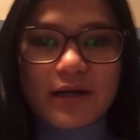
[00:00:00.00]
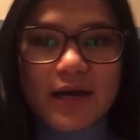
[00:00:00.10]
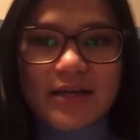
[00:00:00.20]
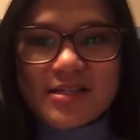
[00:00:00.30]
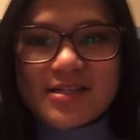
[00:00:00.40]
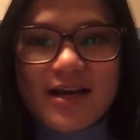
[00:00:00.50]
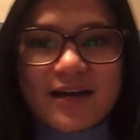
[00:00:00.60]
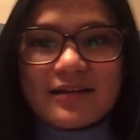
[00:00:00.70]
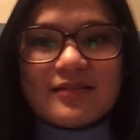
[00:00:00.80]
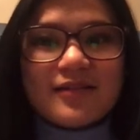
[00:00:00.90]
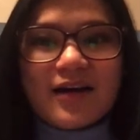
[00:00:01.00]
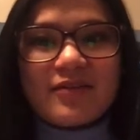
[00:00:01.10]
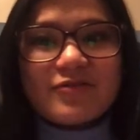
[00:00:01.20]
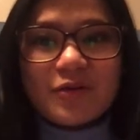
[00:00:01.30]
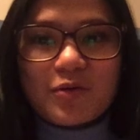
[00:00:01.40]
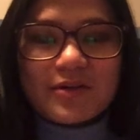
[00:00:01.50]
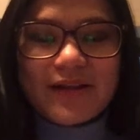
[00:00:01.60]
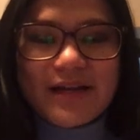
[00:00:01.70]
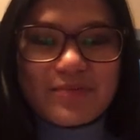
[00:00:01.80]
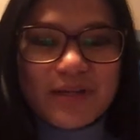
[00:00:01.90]
I just had a floor
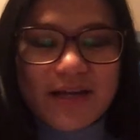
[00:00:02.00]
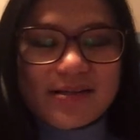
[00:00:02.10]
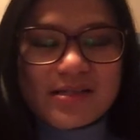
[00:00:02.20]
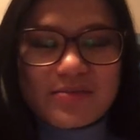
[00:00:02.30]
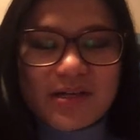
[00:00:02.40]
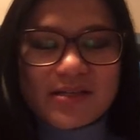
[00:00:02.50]
lamp next to me,